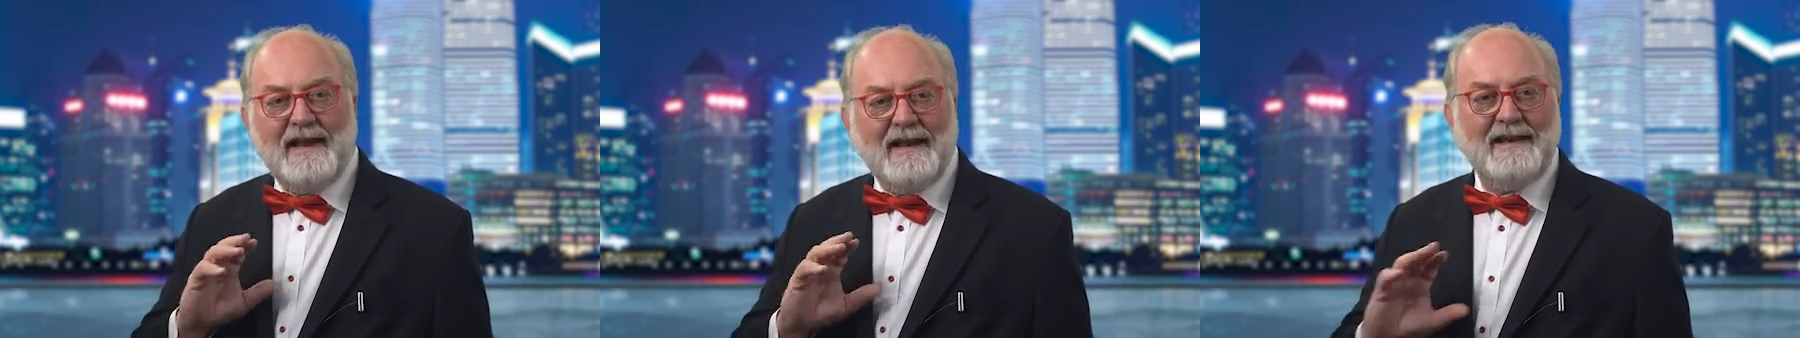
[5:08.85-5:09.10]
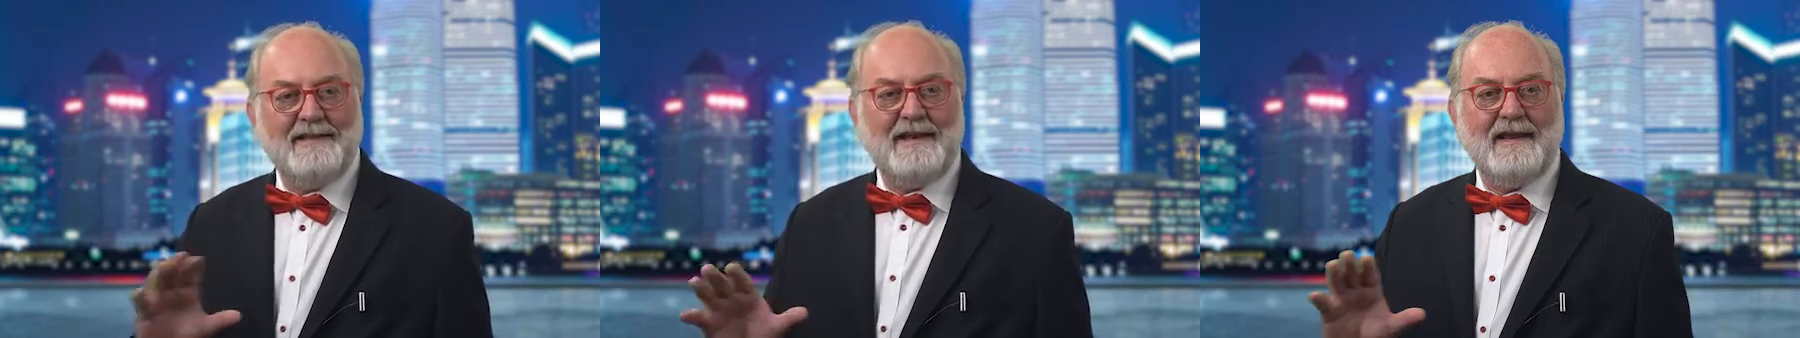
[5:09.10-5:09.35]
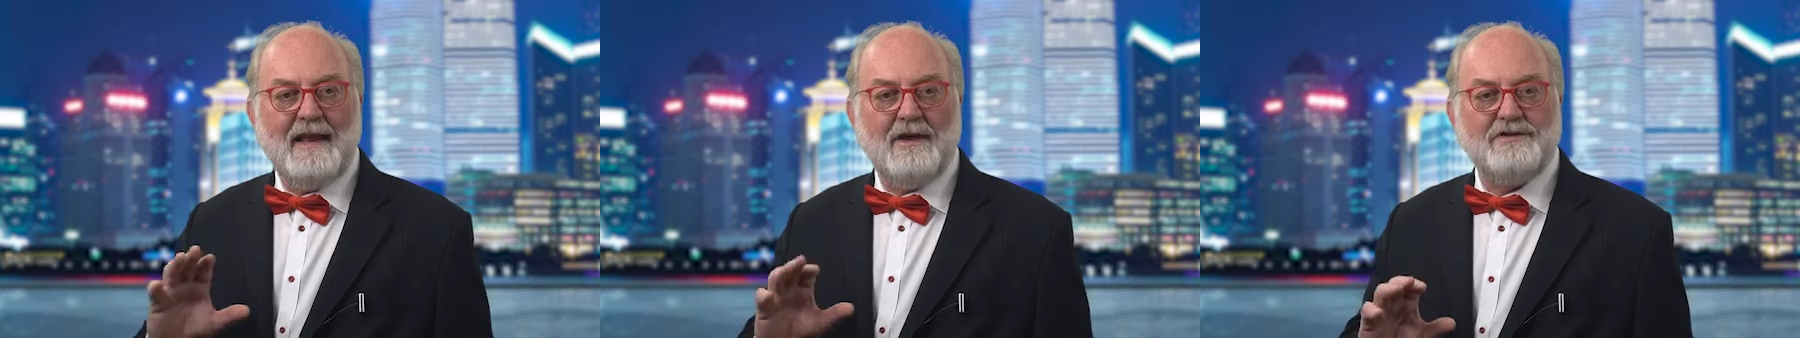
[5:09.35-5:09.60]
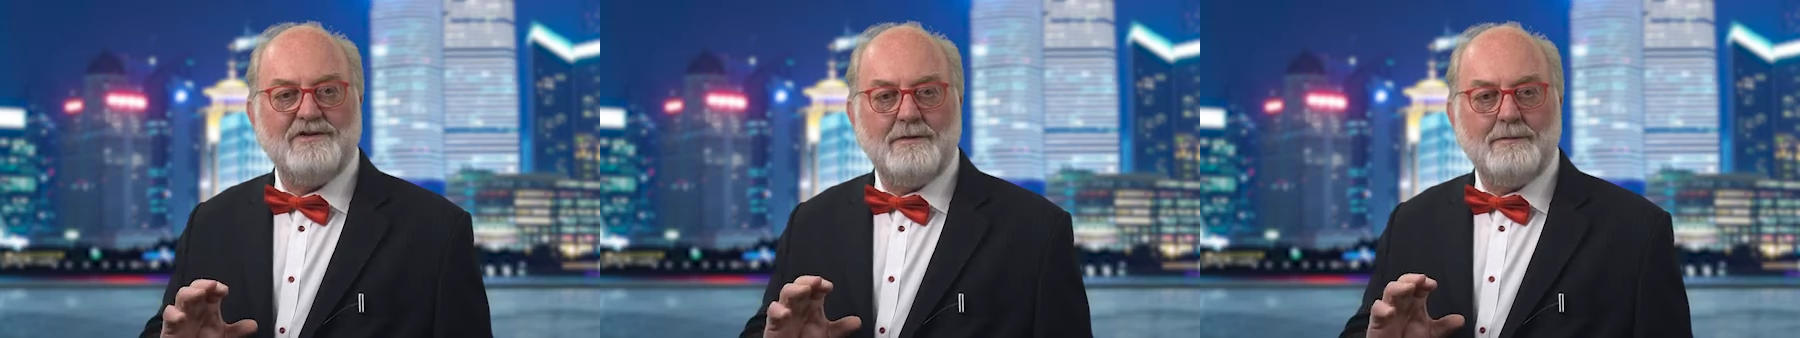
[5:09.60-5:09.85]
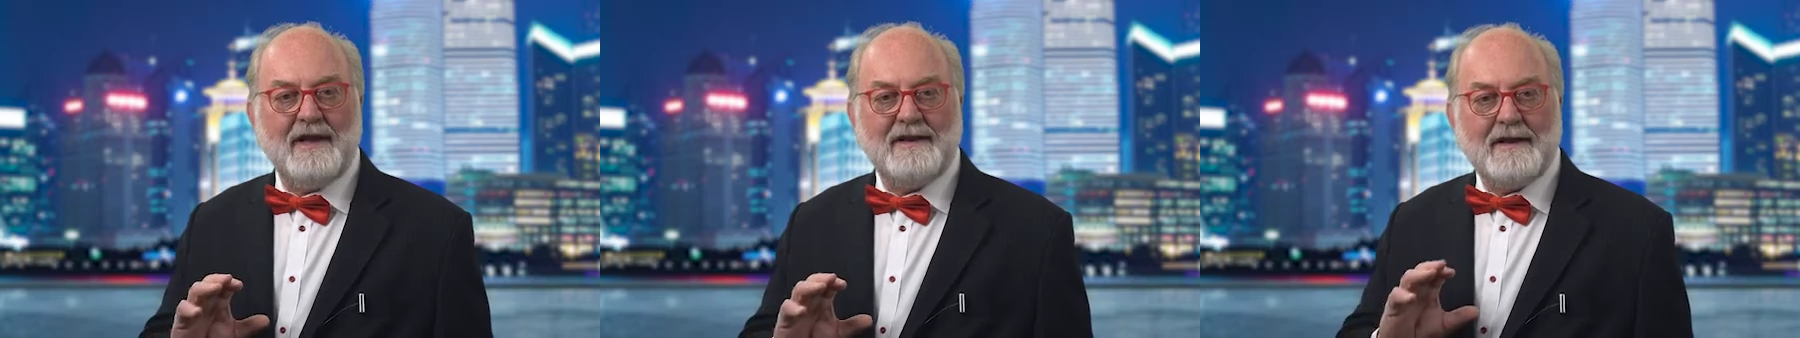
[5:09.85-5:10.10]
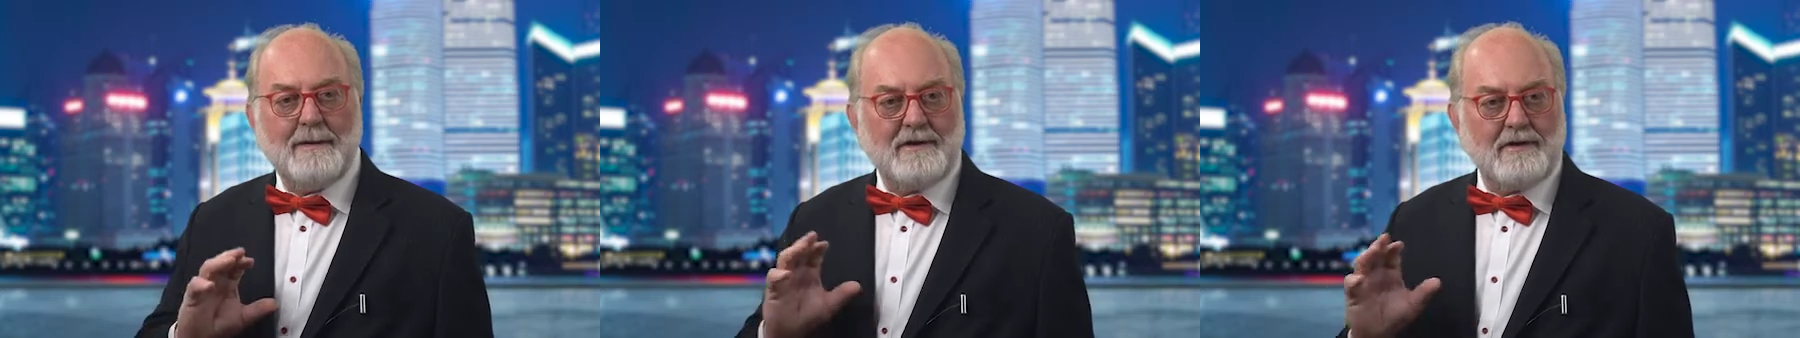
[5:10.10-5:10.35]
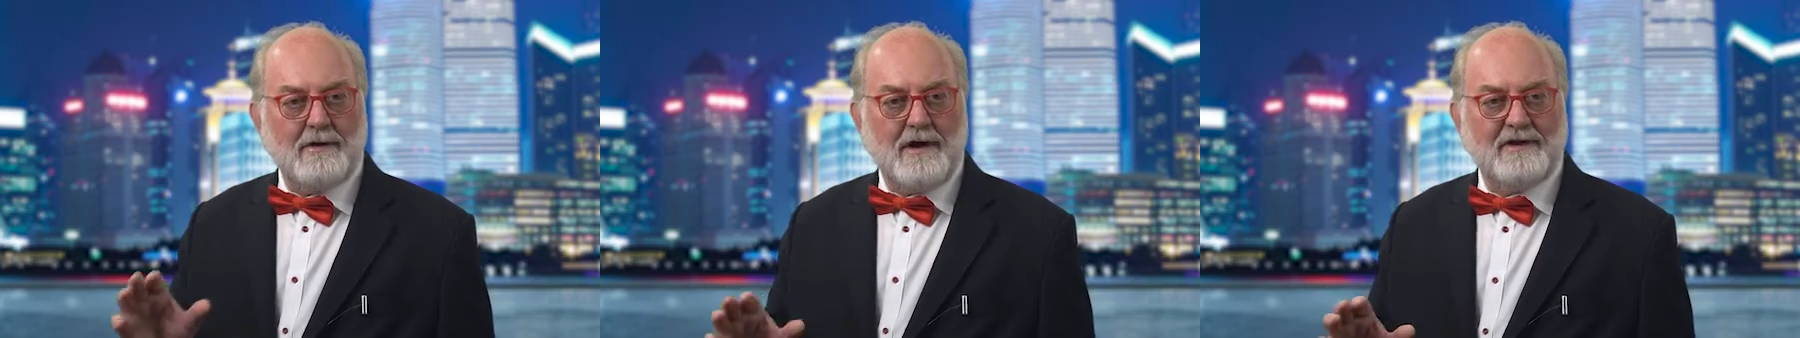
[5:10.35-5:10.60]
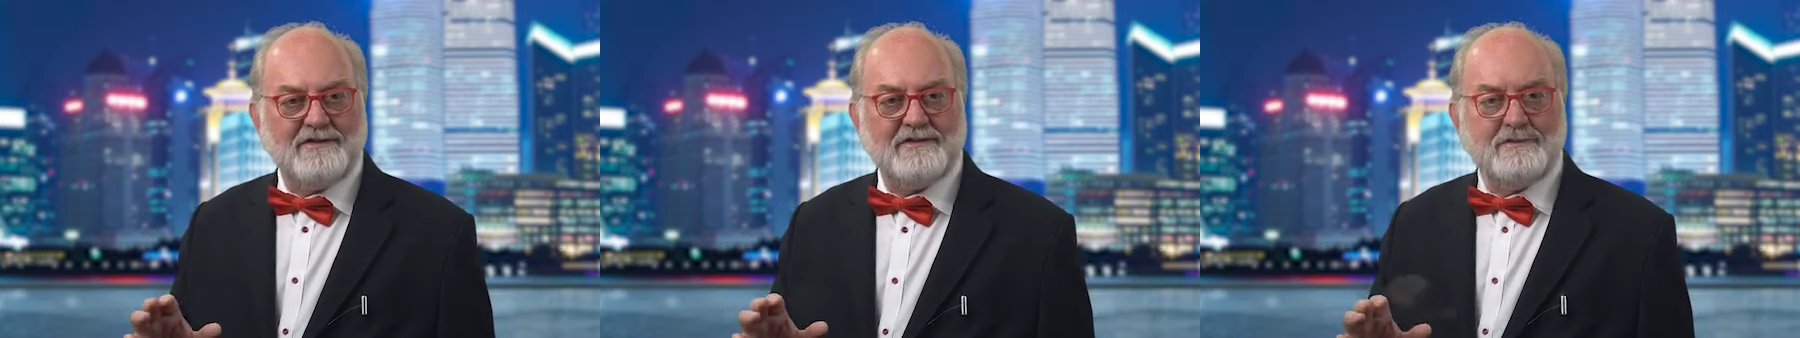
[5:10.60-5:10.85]
anything else you might come
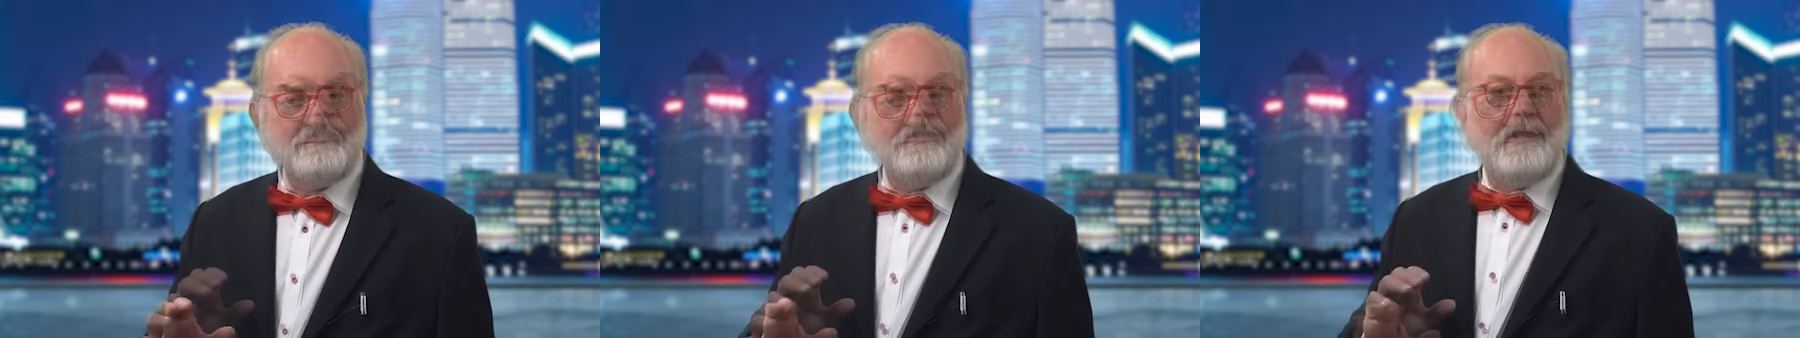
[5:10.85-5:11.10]
across.